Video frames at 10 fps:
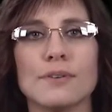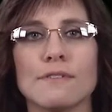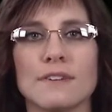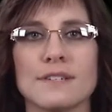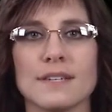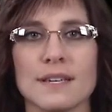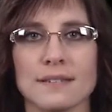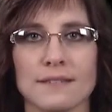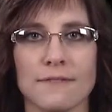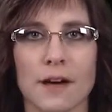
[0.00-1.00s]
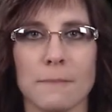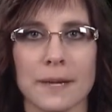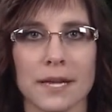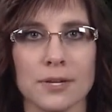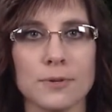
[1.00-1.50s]
University is
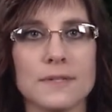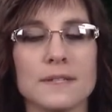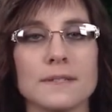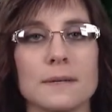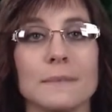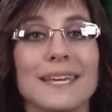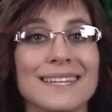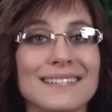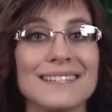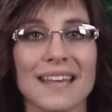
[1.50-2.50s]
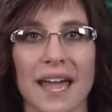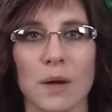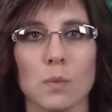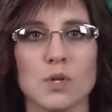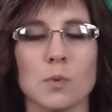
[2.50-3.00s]
developing a new system,
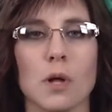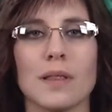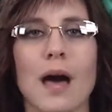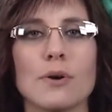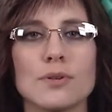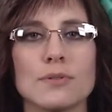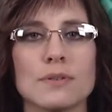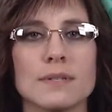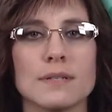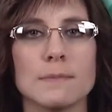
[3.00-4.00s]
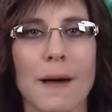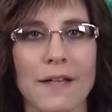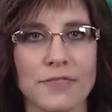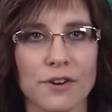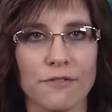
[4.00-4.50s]
Insight, which will allow users to
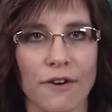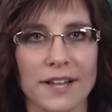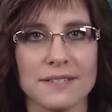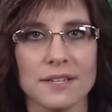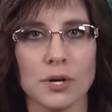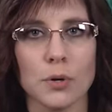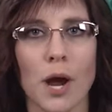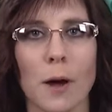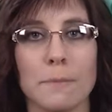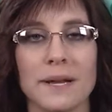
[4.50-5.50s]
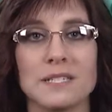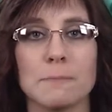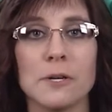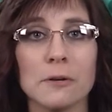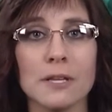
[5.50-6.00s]
spot their friends in a crowd based
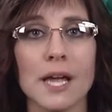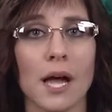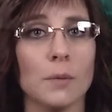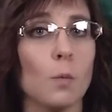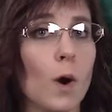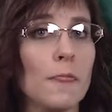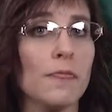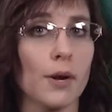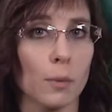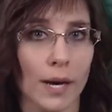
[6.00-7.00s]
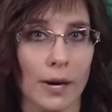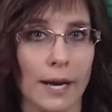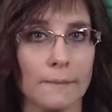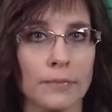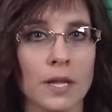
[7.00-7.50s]
purely on what they're wearing.